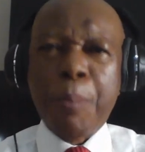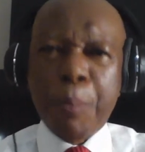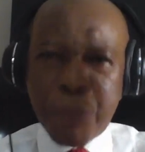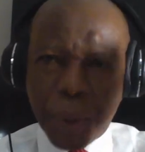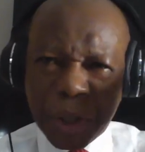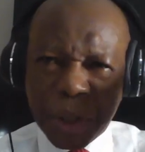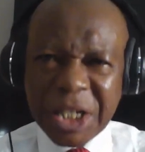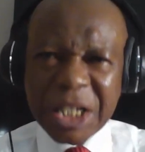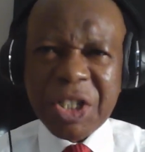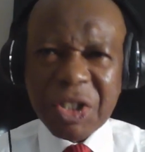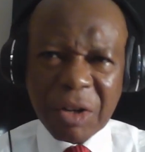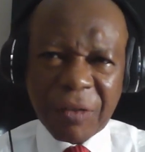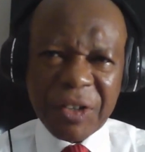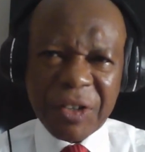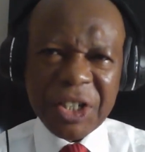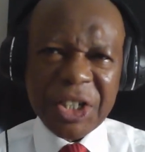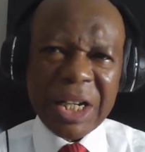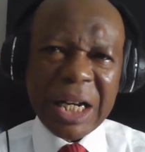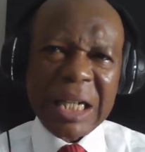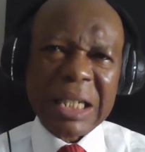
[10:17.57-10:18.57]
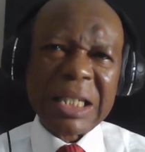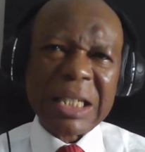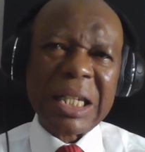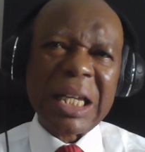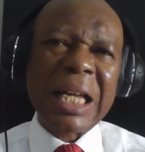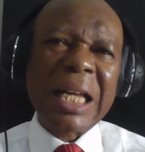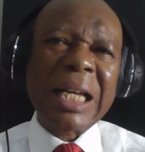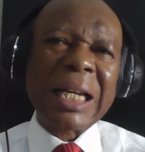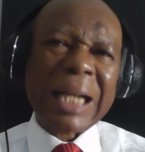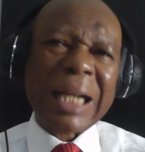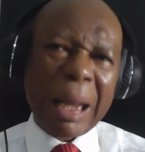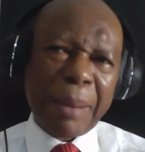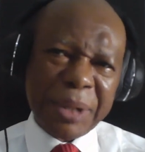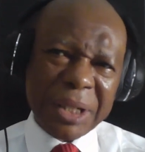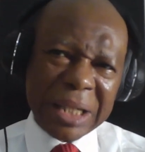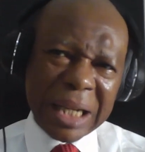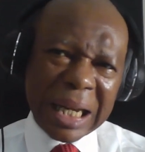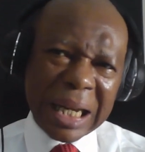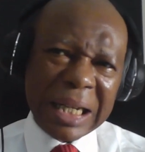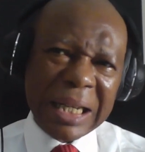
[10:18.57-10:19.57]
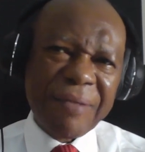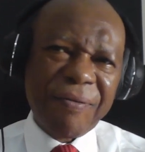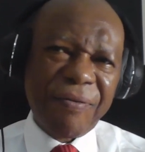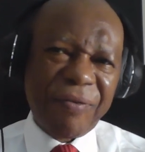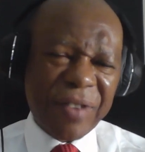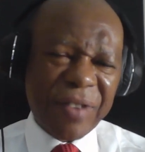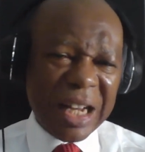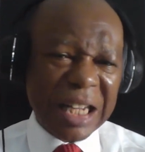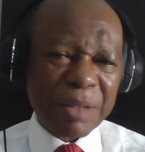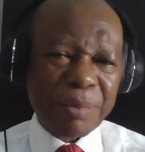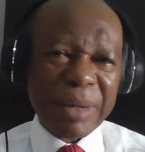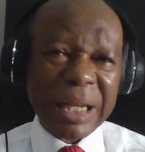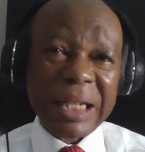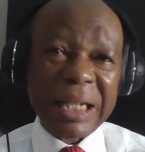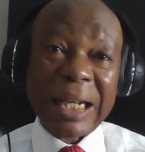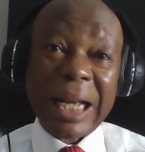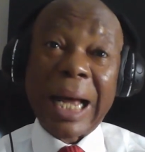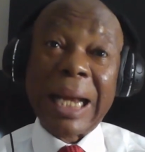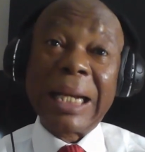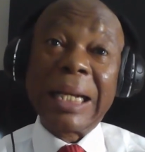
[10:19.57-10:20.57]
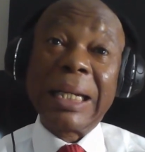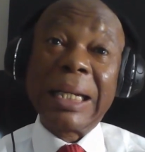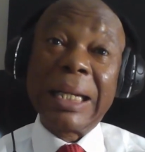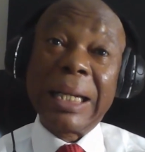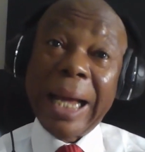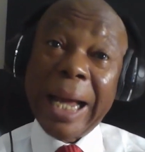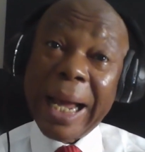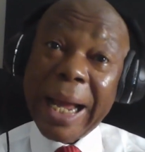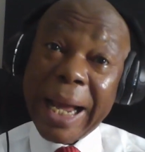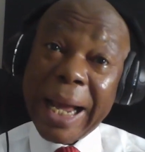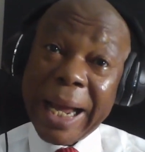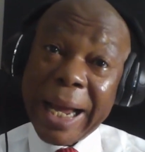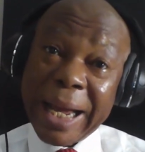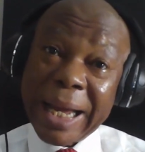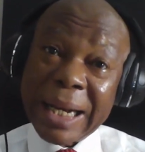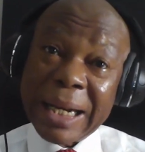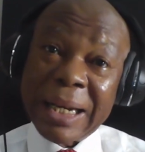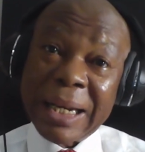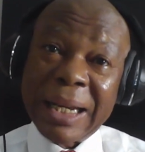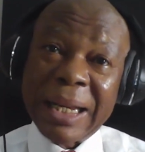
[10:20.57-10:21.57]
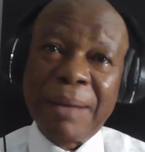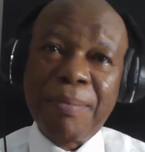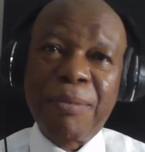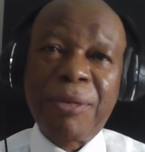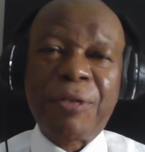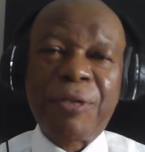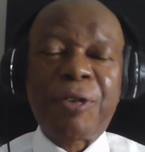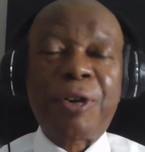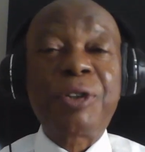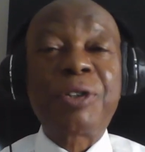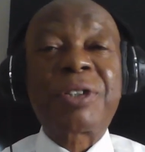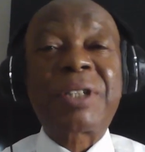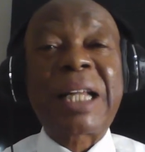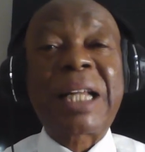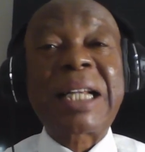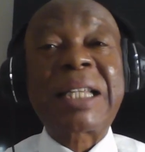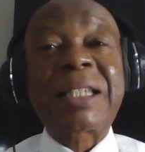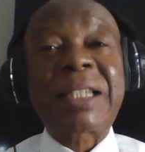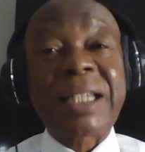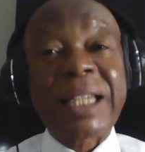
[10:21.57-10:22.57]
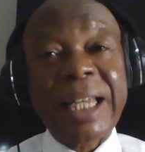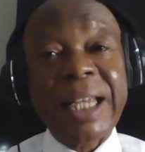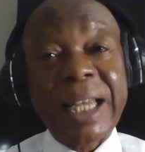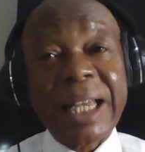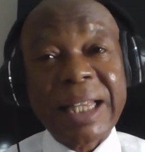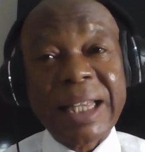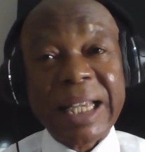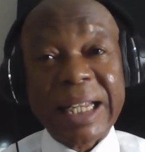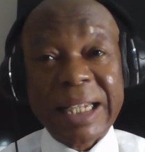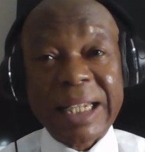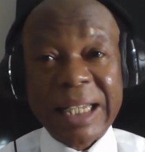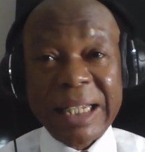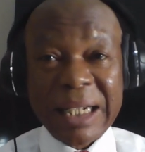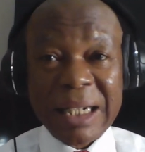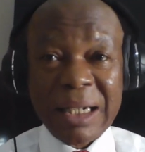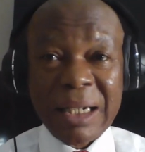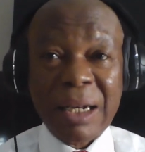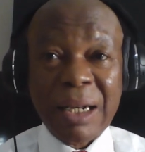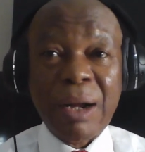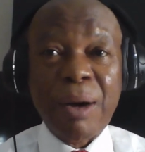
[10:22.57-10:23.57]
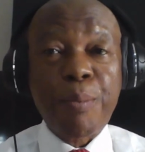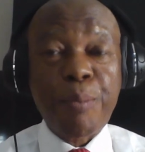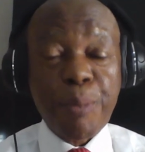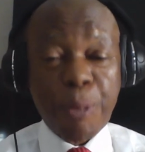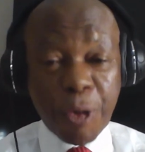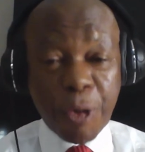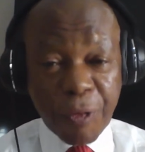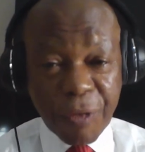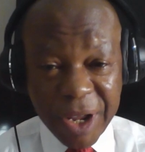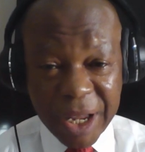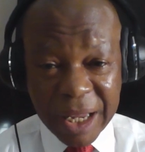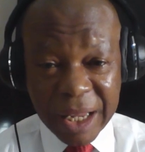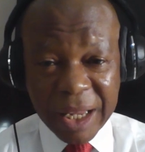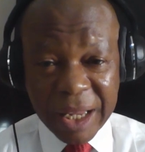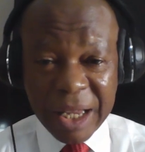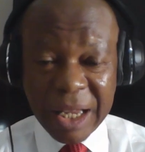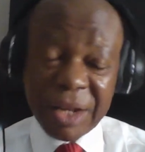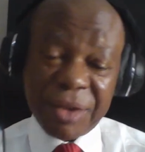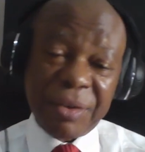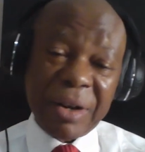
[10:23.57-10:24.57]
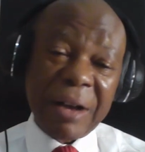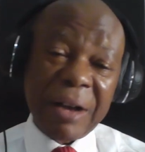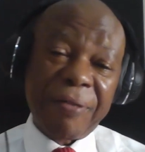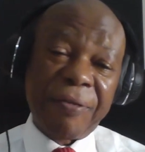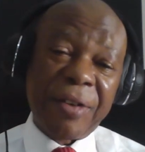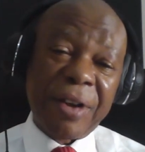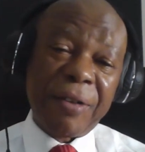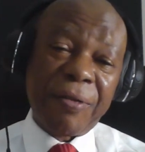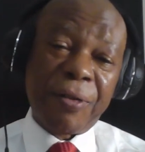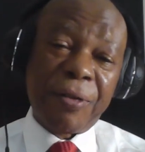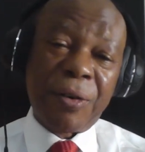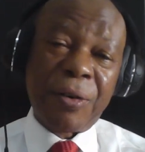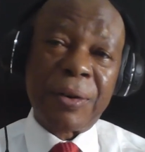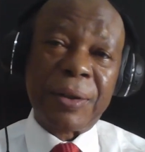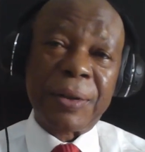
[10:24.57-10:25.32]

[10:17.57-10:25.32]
put in sufficient capital investment, and learn before you start seeing the needle moving in your favor.